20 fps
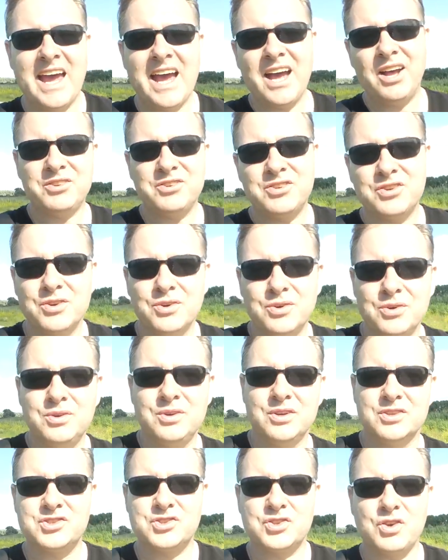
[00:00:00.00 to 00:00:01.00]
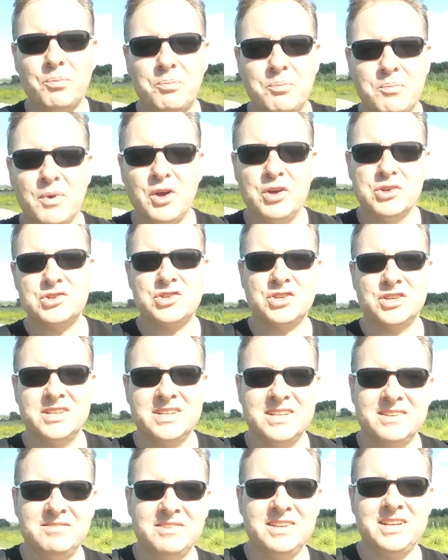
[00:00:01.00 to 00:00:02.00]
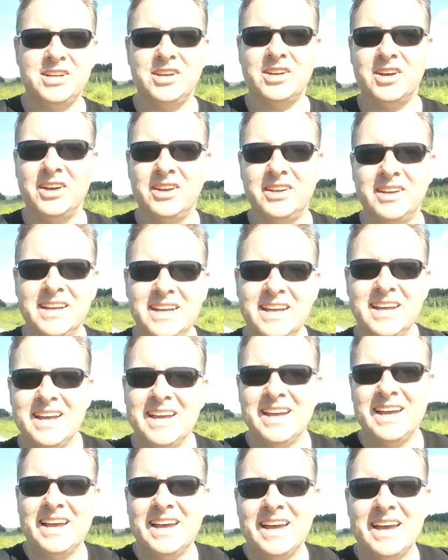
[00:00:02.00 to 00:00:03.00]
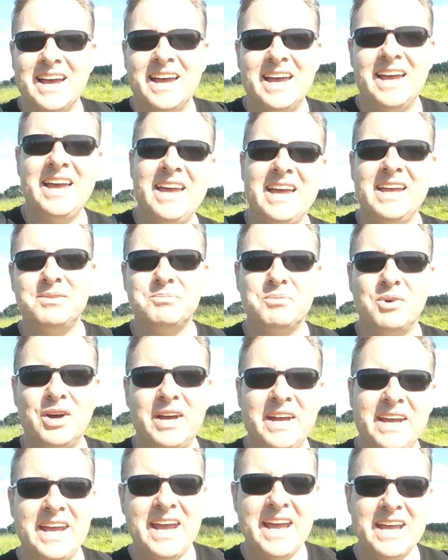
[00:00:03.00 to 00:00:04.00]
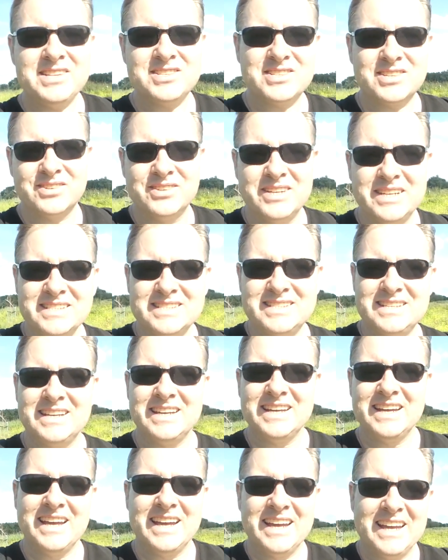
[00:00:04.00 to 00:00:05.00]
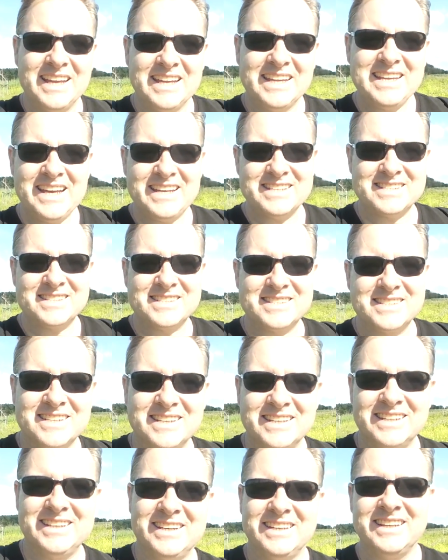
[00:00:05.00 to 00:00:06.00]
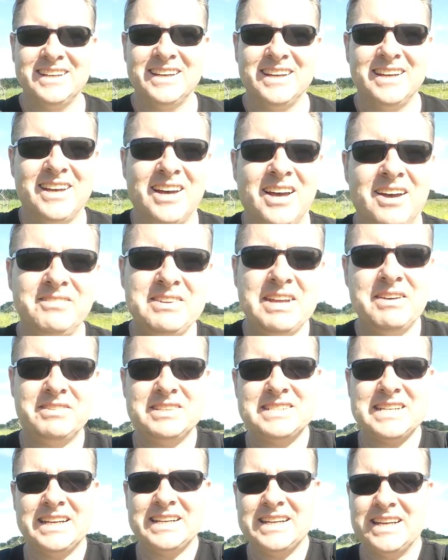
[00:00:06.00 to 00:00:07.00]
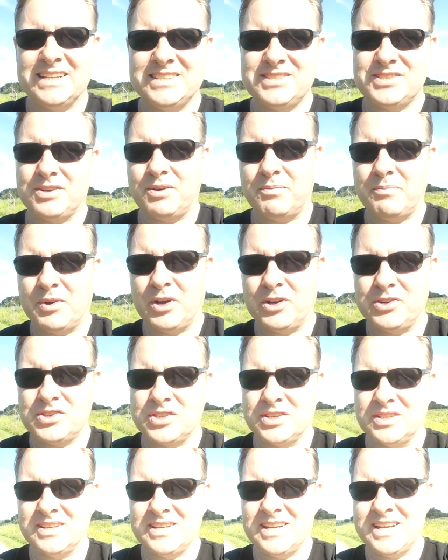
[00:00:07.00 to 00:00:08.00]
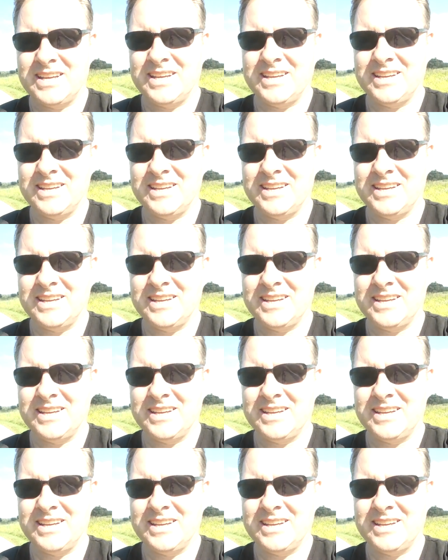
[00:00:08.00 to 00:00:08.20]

how-to stop motion video? And my answer is yes. I've never done a stop motion